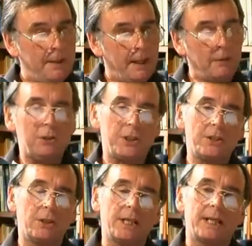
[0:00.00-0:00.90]
And what she's
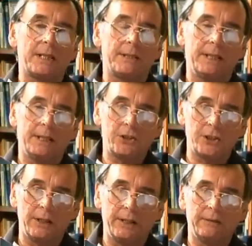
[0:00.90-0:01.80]
good at, I think, is
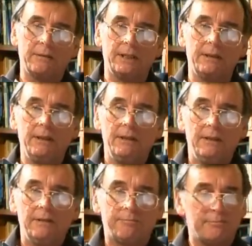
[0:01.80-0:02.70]
showing the
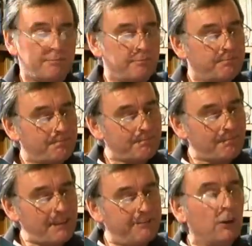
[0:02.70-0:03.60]

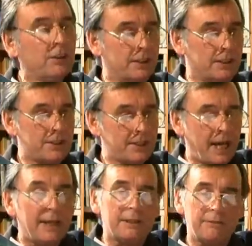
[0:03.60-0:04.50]
fondness
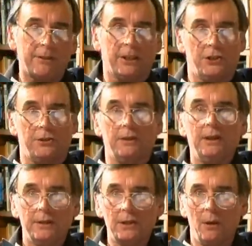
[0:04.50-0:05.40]
and the friction
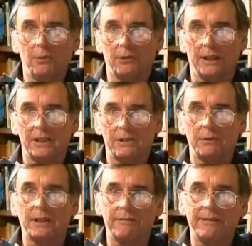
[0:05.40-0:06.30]
that operates
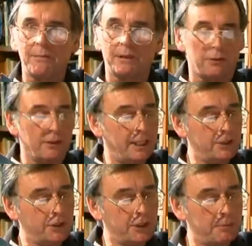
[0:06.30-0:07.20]
within family
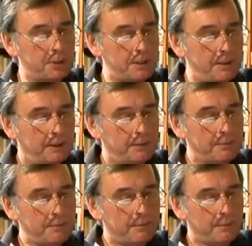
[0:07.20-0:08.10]
relationships.
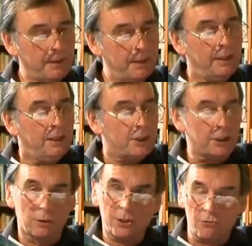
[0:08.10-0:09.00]
She
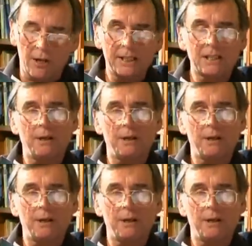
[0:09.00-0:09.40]
also writes